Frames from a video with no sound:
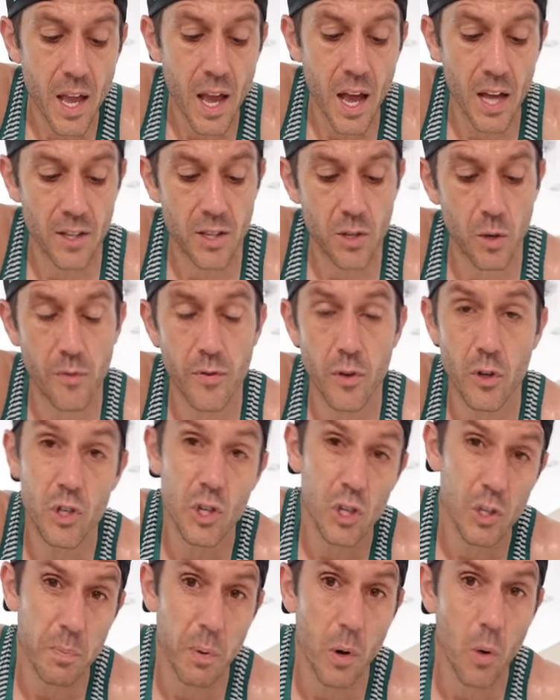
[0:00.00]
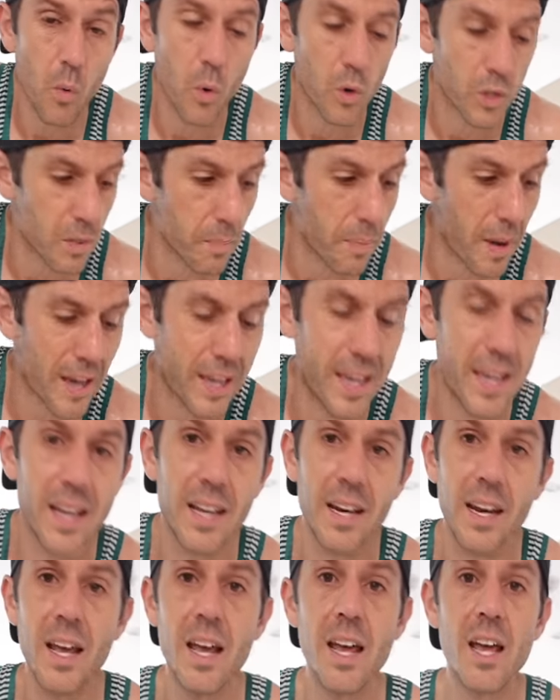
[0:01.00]
And so if you just put water back
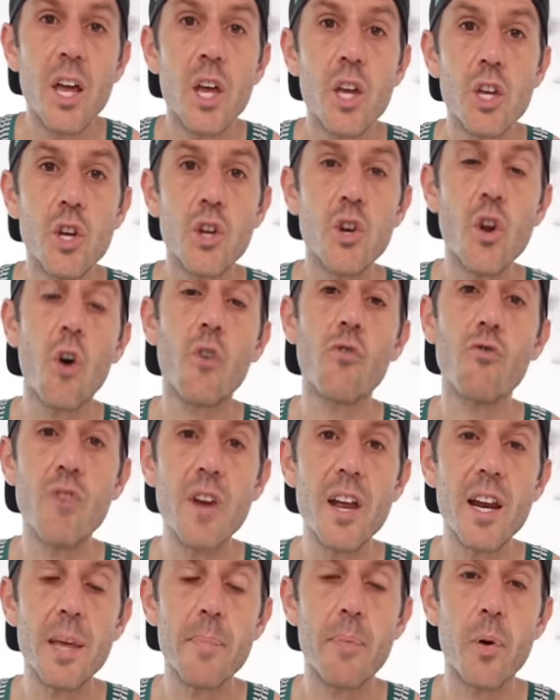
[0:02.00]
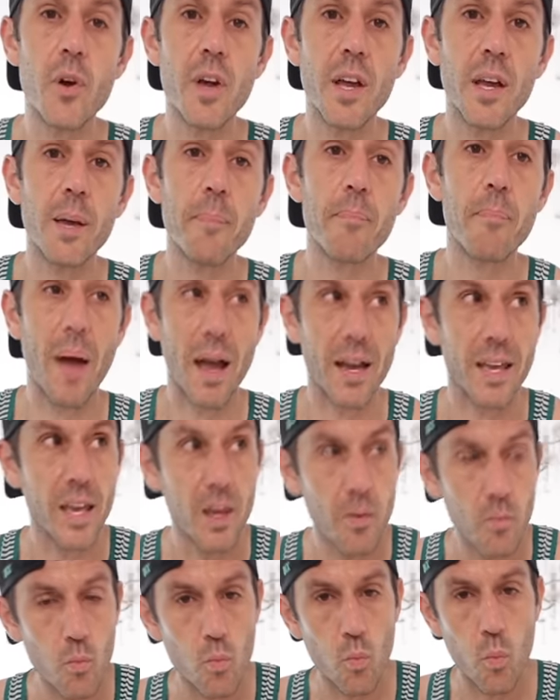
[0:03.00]
in, you're not really putting back
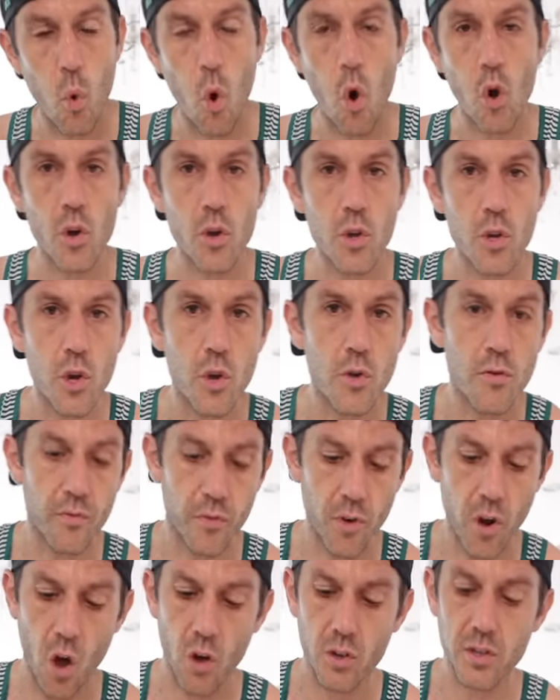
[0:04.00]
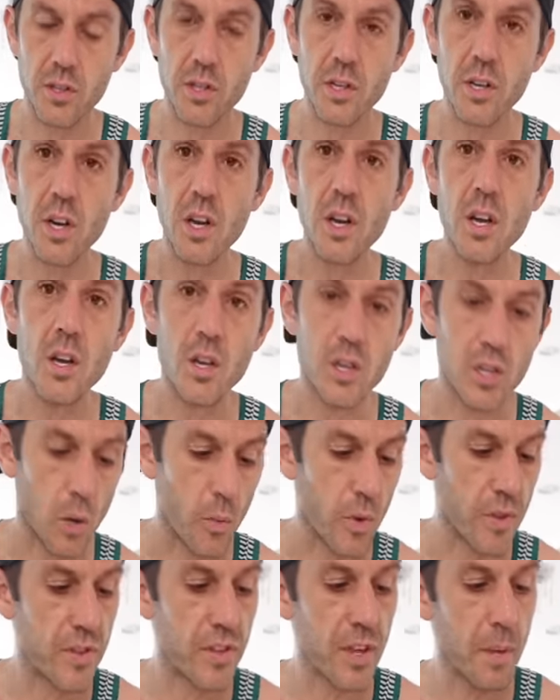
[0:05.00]
in what you've lost. So
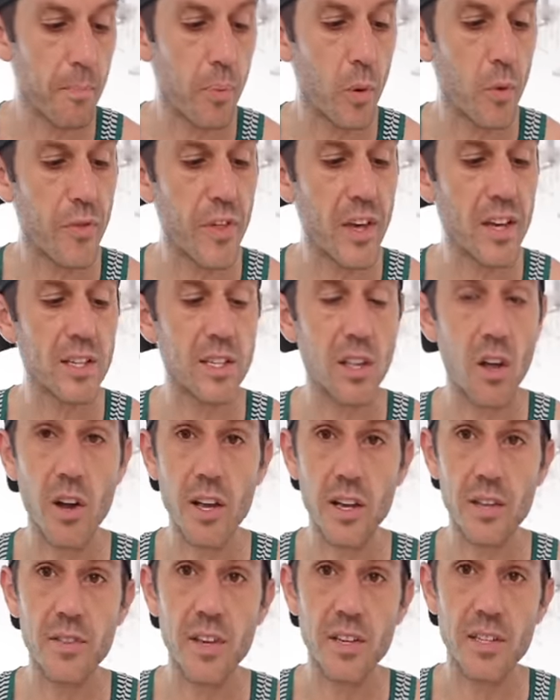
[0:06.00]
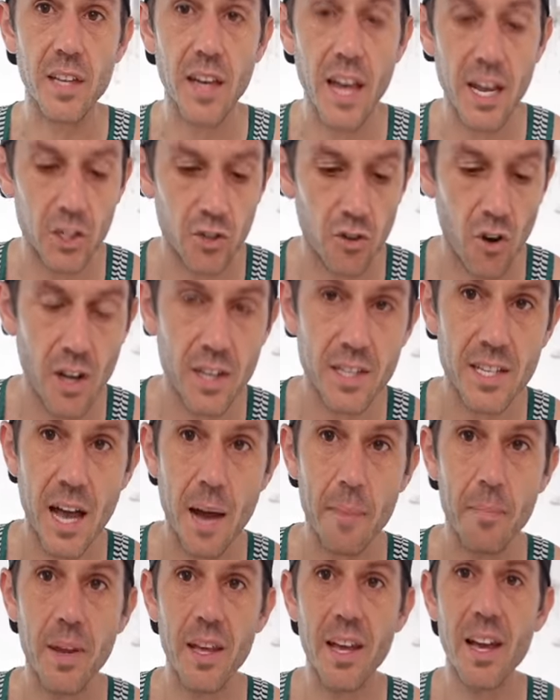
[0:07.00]
with simple things like this electrolyte
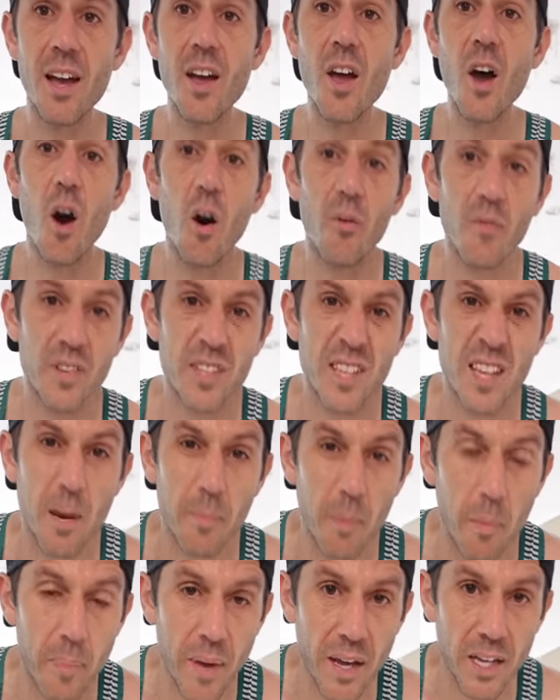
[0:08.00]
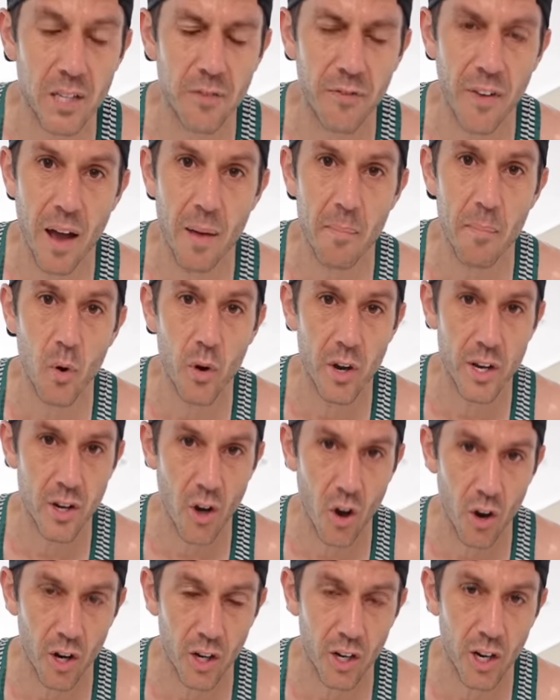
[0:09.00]
tablet, obviously I'm a Bix fanboy,
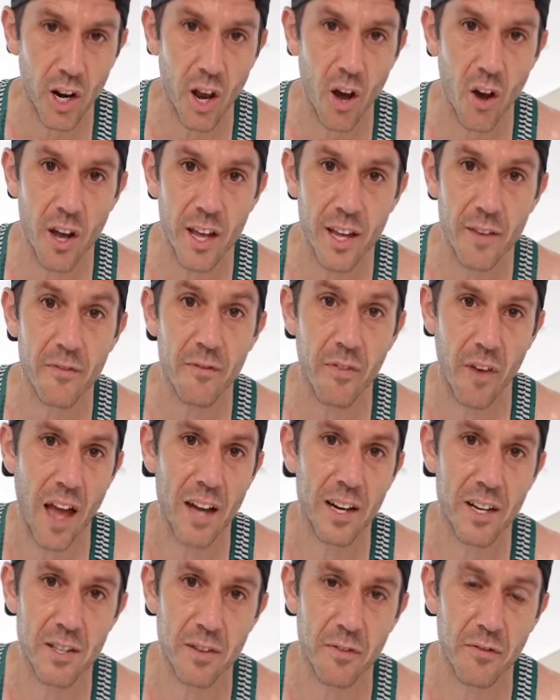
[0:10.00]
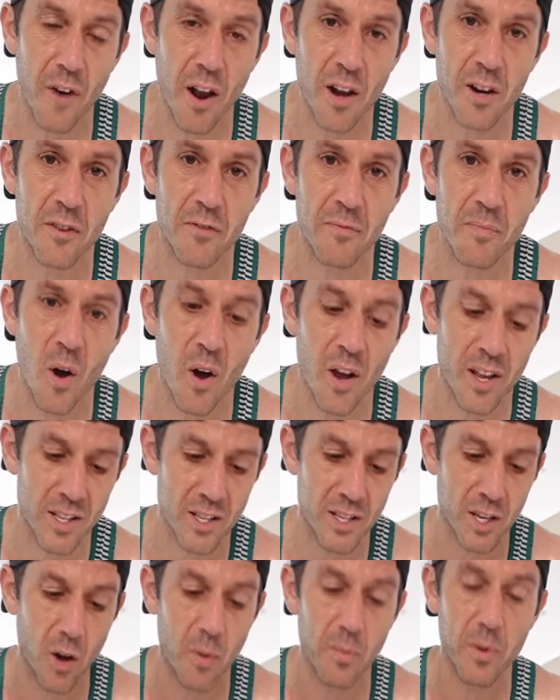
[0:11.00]
not gonna lie. Vlad is a friend of mine,
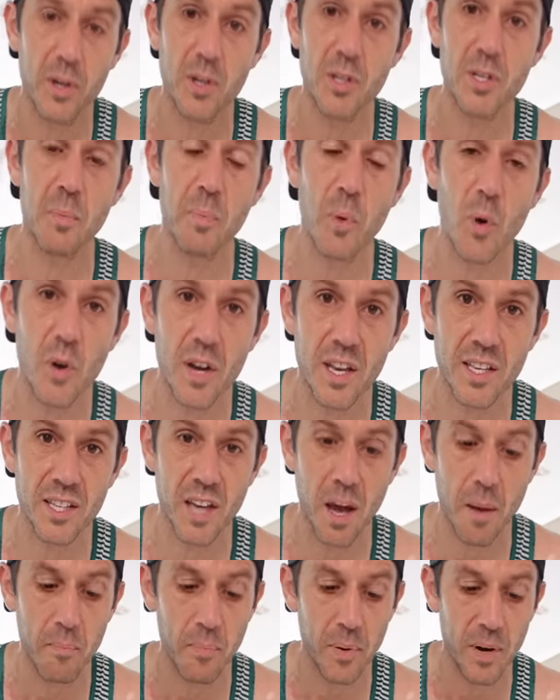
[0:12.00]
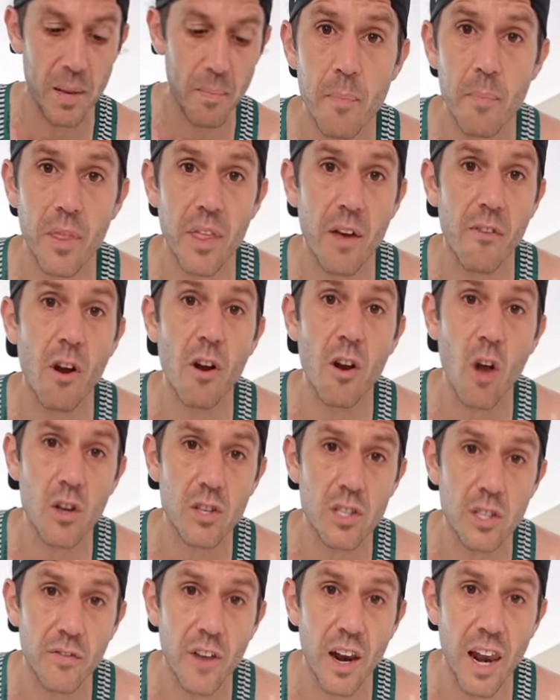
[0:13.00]
so I'm gonna support his company. But there are
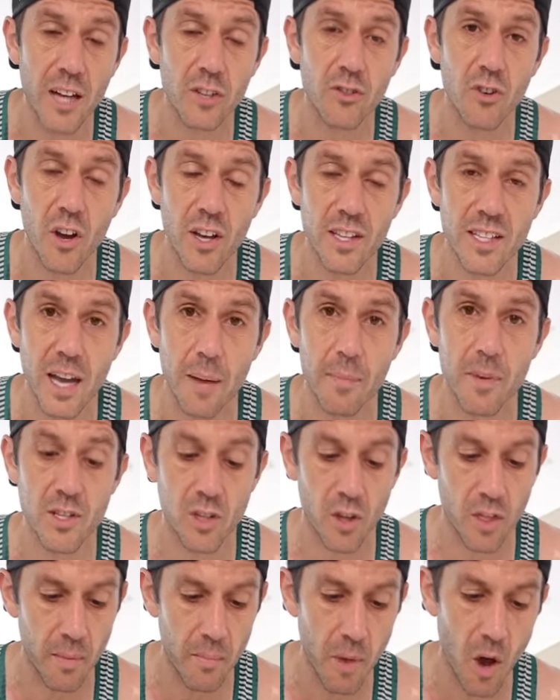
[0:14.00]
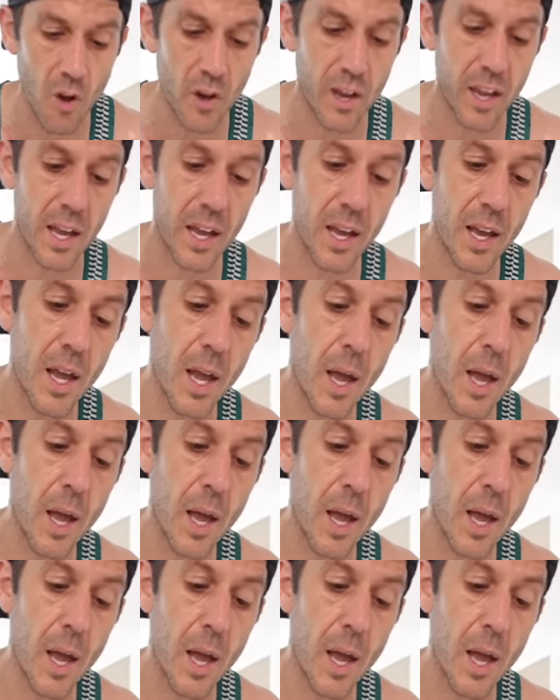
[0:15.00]
lots of electrolyte tablets on the market.